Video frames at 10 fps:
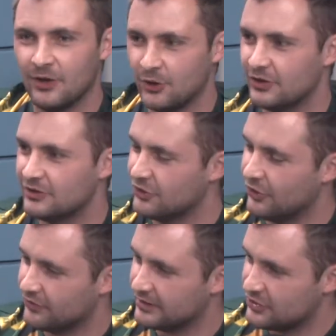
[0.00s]
I heard, you
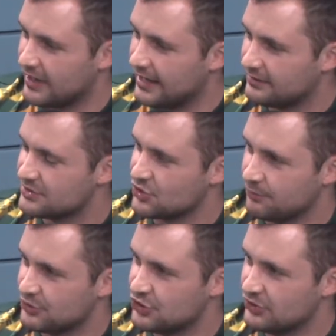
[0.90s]
know, that you had this
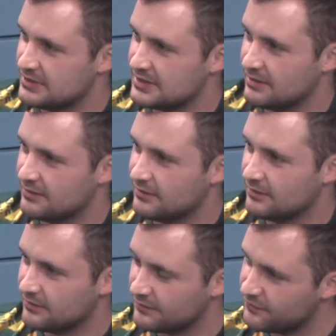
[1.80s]
opportunity,
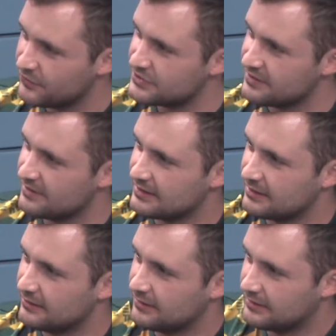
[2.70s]
the first thing
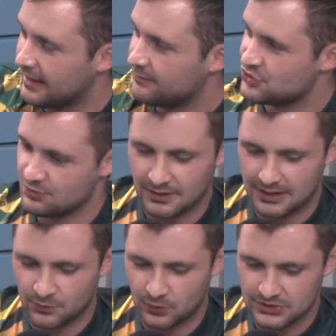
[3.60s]
that came to
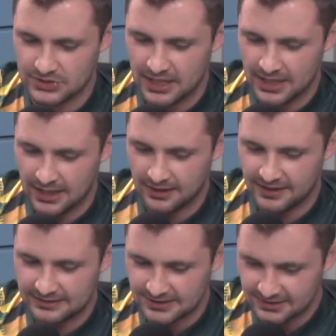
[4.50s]
mind was
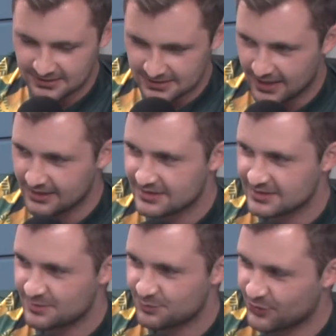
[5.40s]
that
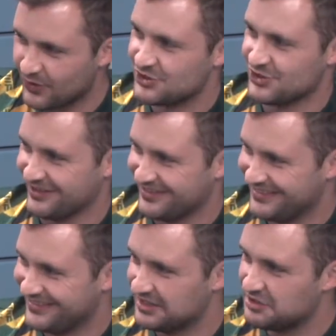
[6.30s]
intense pressure.
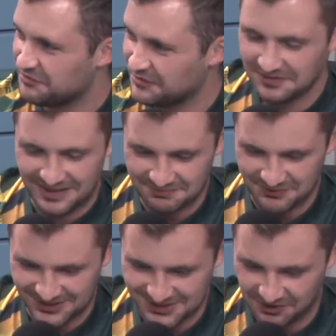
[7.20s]
That you feel that
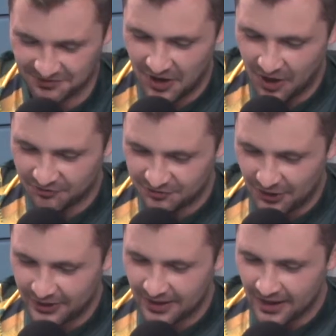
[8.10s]
pressure of
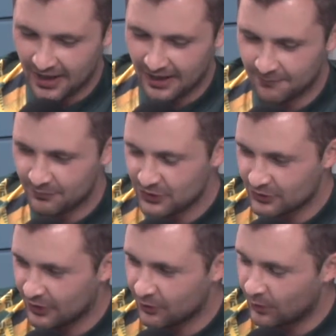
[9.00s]
knowing,
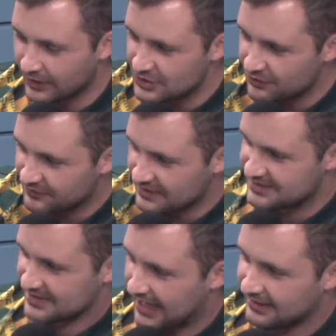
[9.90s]
you know, once you've
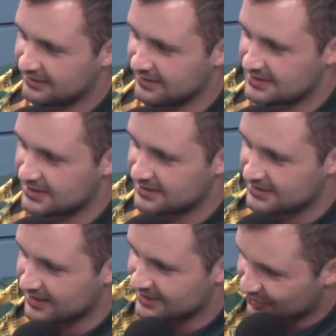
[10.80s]
designed this,
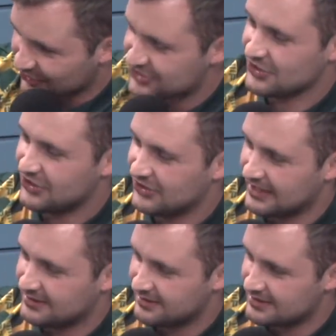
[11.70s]
it's going to
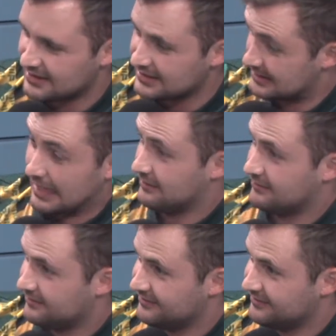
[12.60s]
circulate and it's done.